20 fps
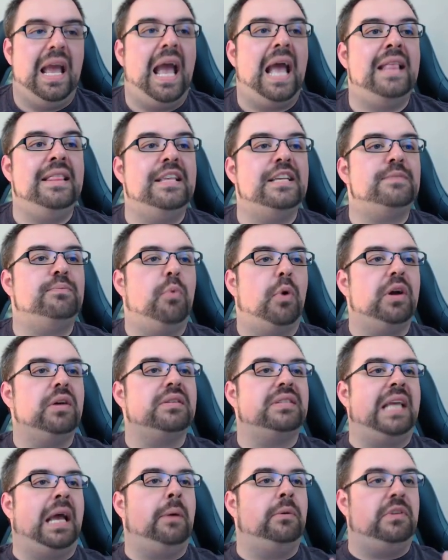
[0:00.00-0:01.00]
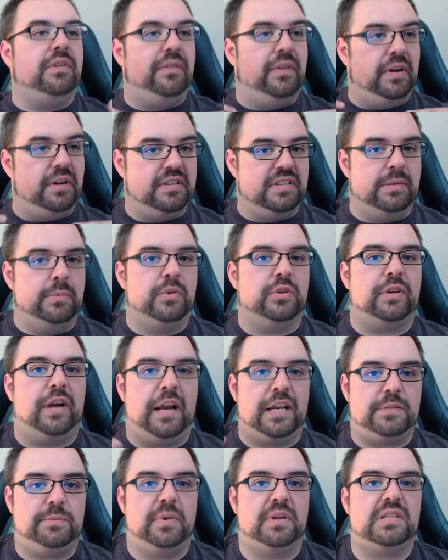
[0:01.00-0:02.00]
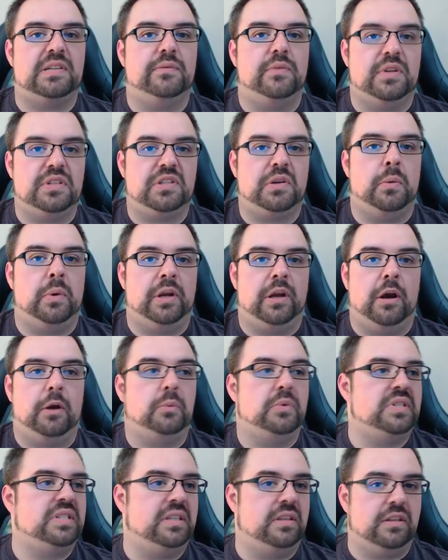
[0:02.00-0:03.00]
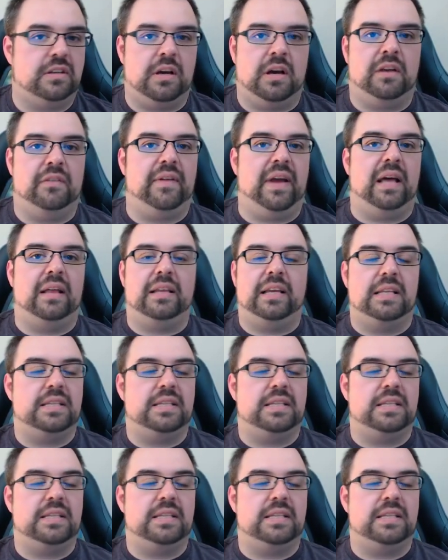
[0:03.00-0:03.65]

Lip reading: And this boils down to very similar aspects of what's going on with Silicon Valley.